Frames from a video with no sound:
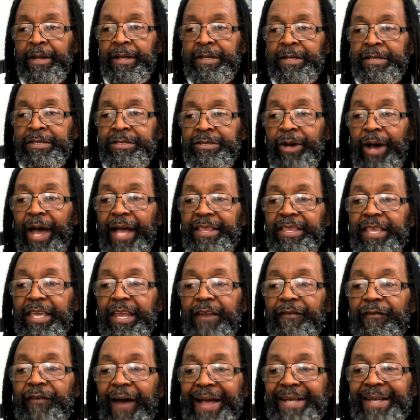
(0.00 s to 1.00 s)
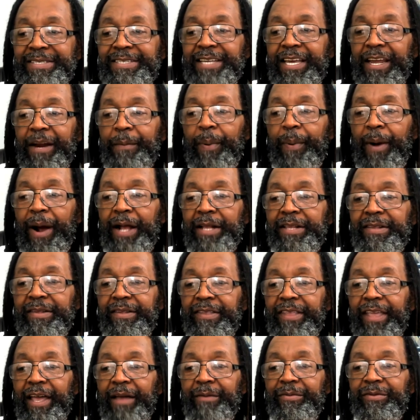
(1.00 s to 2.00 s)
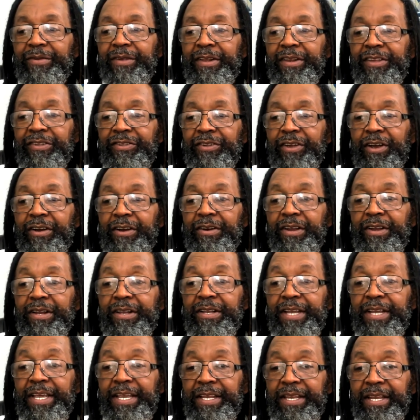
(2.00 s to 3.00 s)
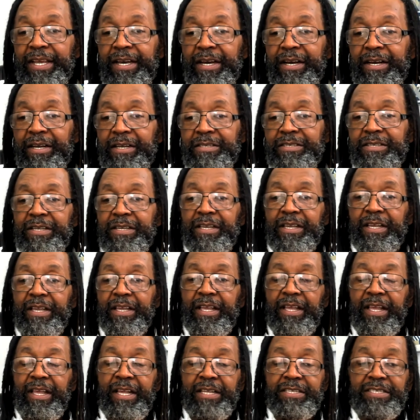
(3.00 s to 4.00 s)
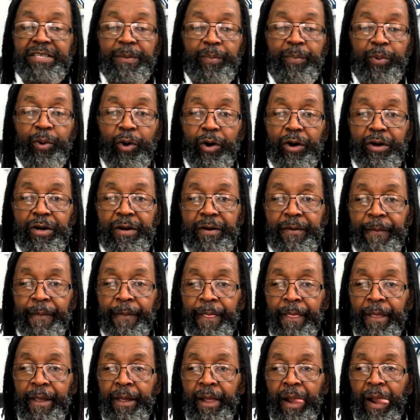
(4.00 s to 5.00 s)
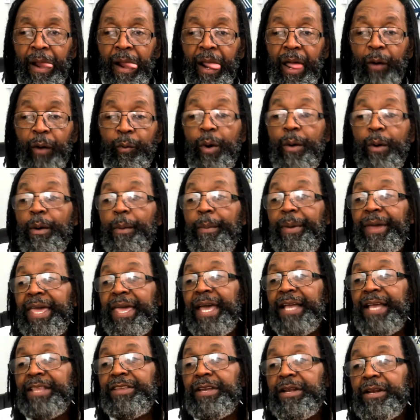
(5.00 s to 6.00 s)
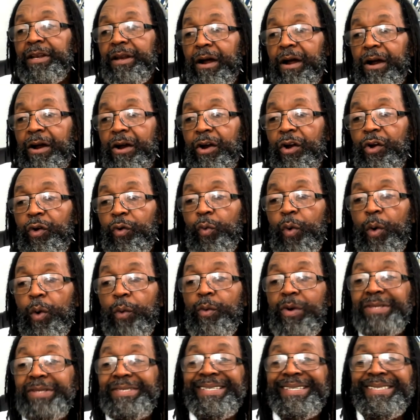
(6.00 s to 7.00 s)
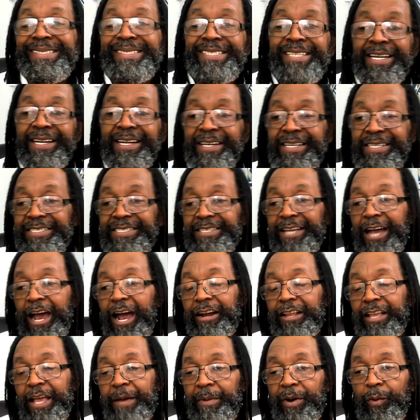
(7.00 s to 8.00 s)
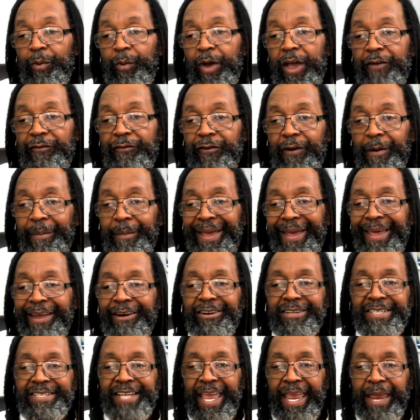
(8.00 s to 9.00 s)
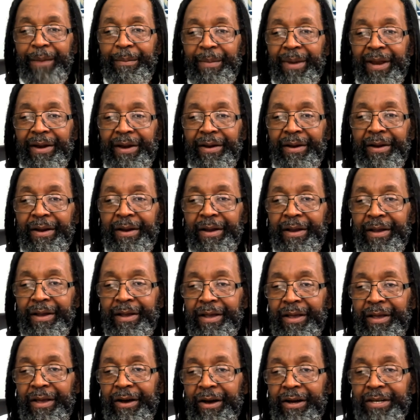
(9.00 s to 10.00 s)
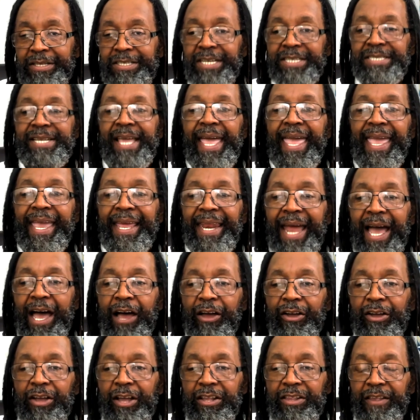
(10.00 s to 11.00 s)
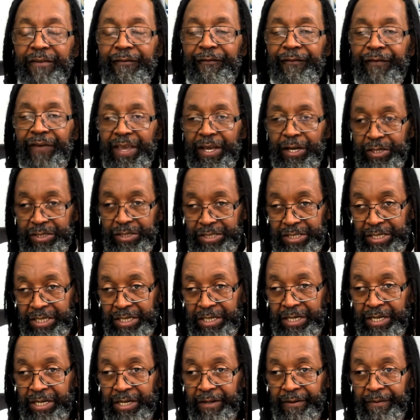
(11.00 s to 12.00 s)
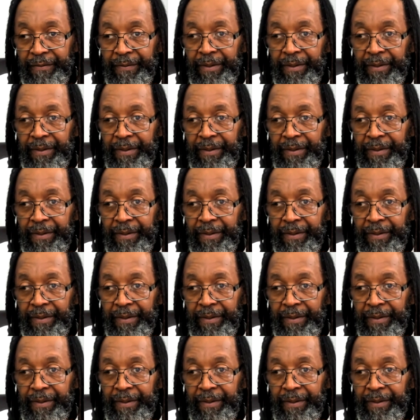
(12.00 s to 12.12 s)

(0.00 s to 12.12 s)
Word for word: To identify set apart steps and discern the details is important. And we will begin to learn when we sincerely start coming away from entertainment or just hanging out because it feels good.